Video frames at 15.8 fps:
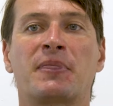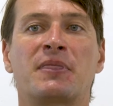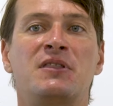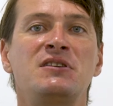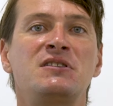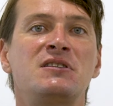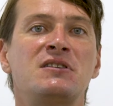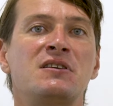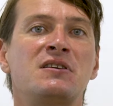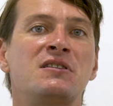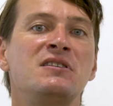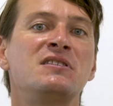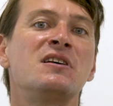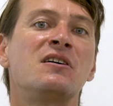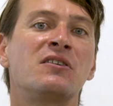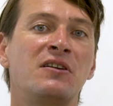These are
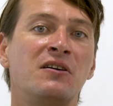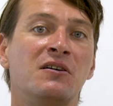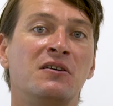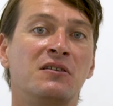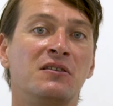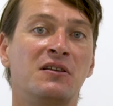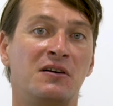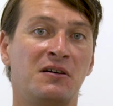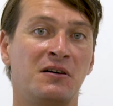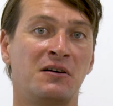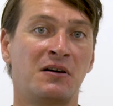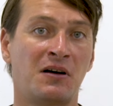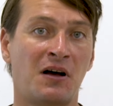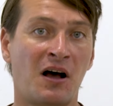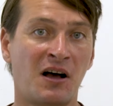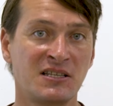
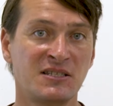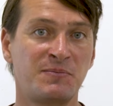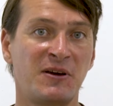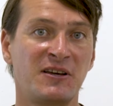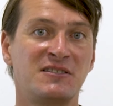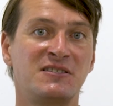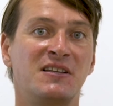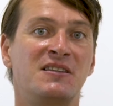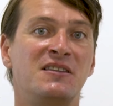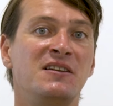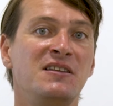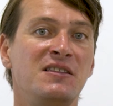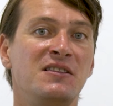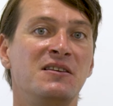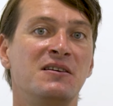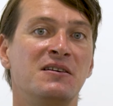the aspects that
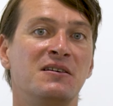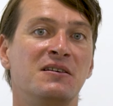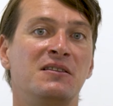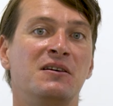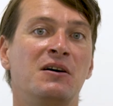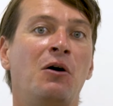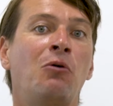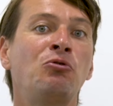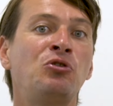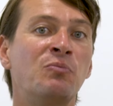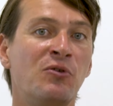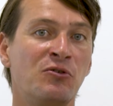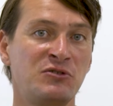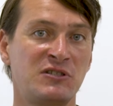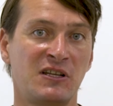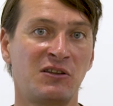need the
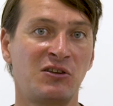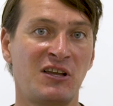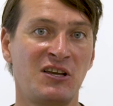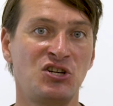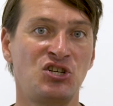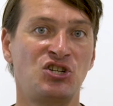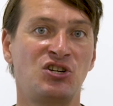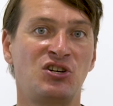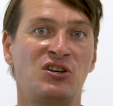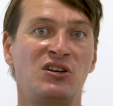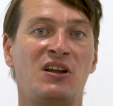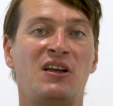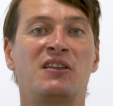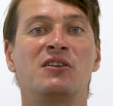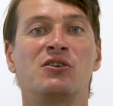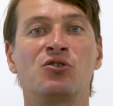utmost attention,
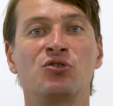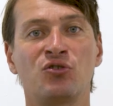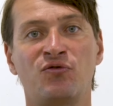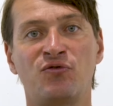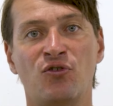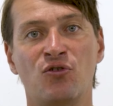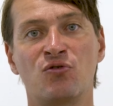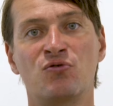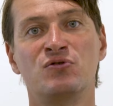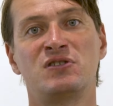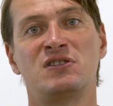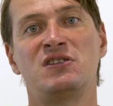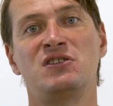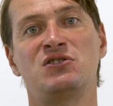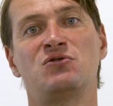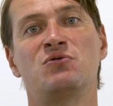and a lot of focus
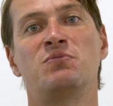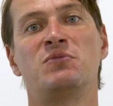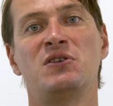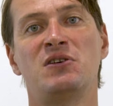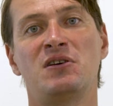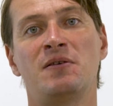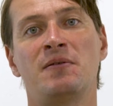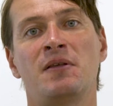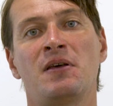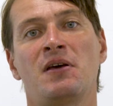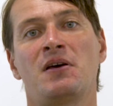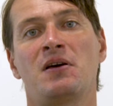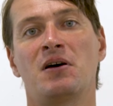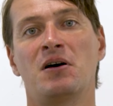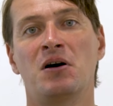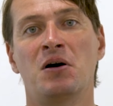needs to be
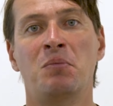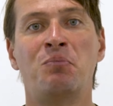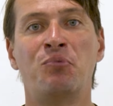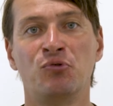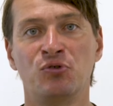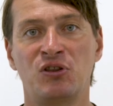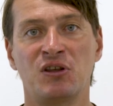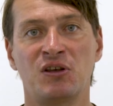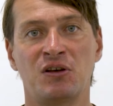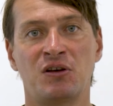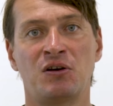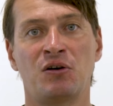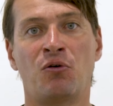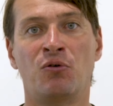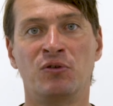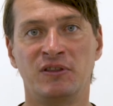put
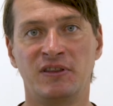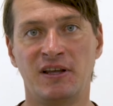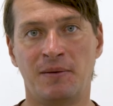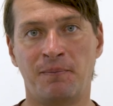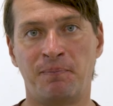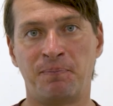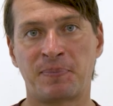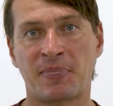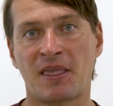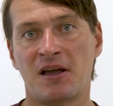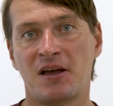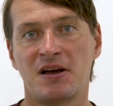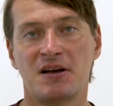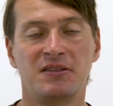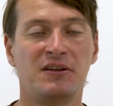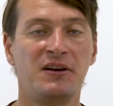on them.
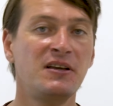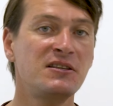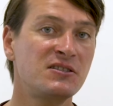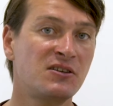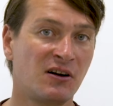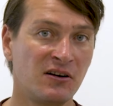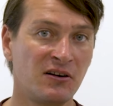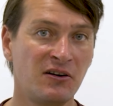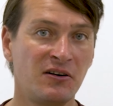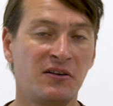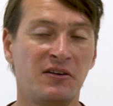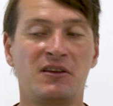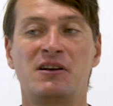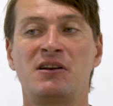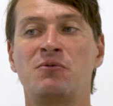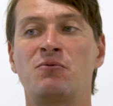The next color, the
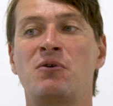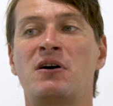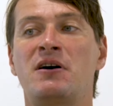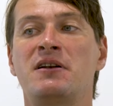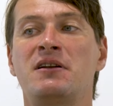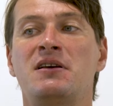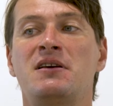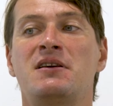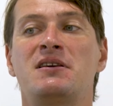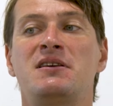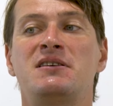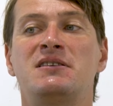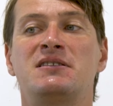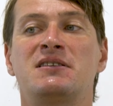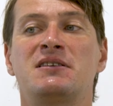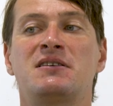yellow one,
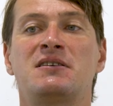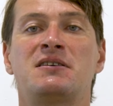is